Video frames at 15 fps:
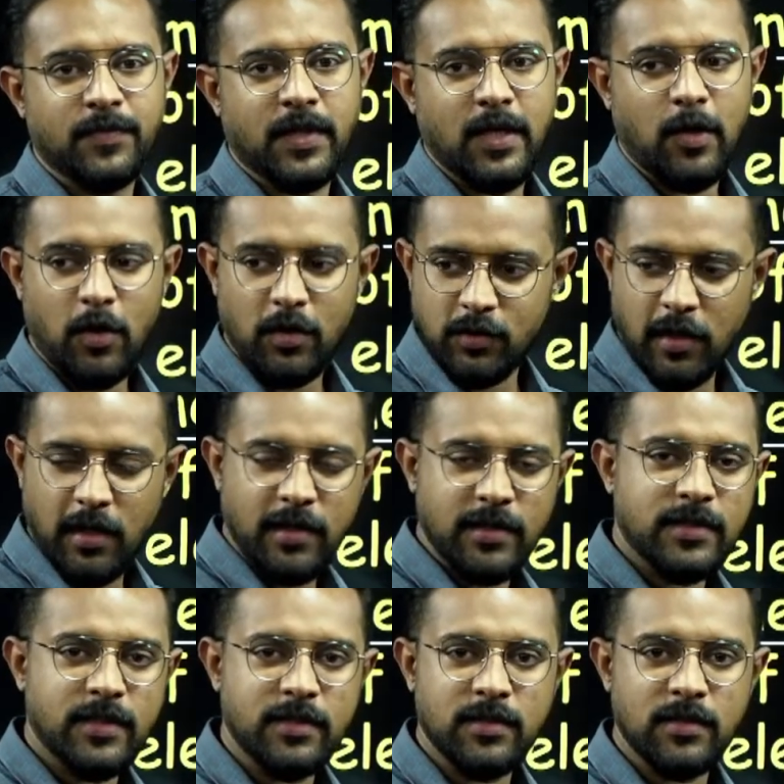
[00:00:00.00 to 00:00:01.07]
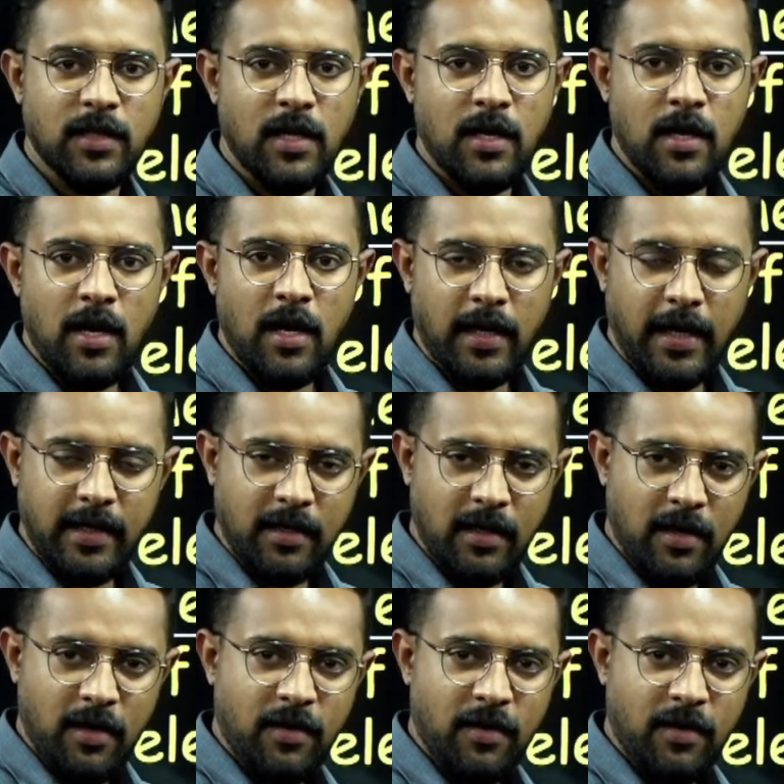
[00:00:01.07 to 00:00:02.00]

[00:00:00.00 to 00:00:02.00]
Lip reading: Horizontal distance, right?